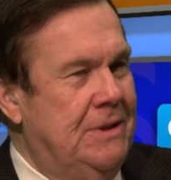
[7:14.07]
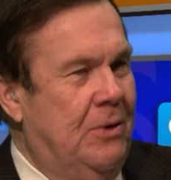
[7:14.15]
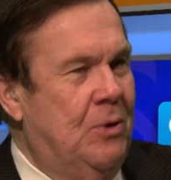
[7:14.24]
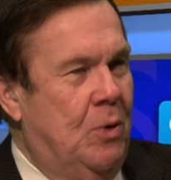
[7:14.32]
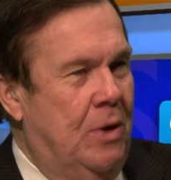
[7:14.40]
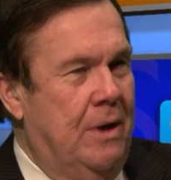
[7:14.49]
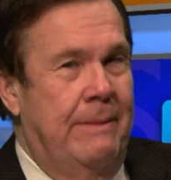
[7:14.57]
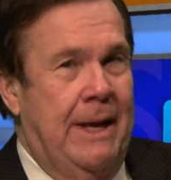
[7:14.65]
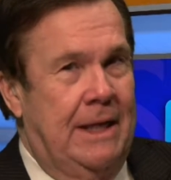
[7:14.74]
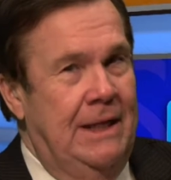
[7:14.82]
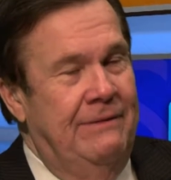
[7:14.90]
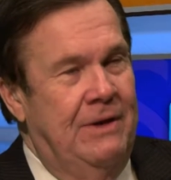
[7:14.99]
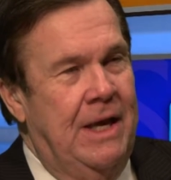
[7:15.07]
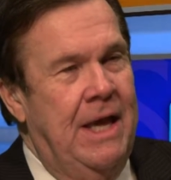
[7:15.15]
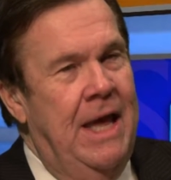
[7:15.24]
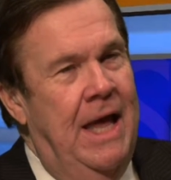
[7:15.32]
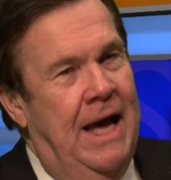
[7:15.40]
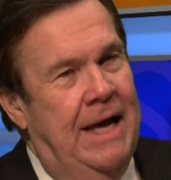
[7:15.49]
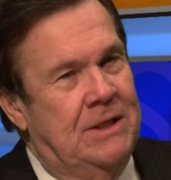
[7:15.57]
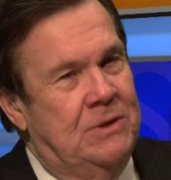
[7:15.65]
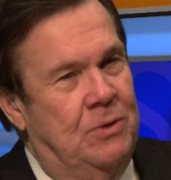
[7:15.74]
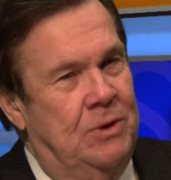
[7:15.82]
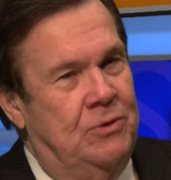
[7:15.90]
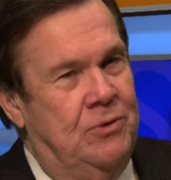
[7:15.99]
So in order to make a living, I had to
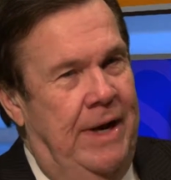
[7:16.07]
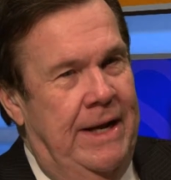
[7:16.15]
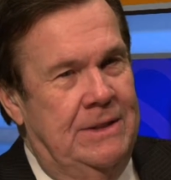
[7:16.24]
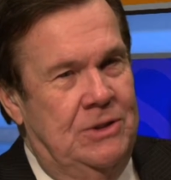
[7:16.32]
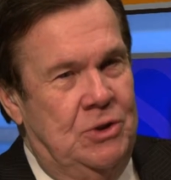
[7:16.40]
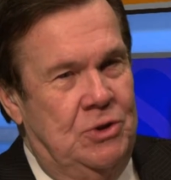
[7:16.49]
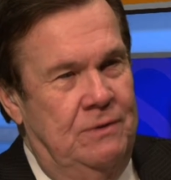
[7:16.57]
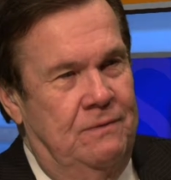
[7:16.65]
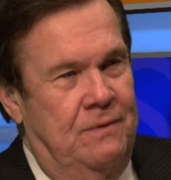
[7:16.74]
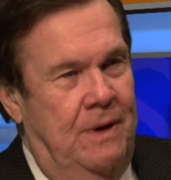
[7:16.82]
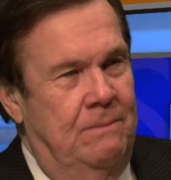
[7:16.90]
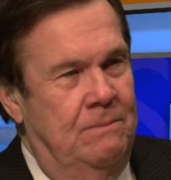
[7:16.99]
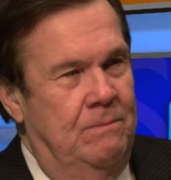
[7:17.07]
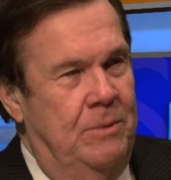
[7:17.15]
sort of transition from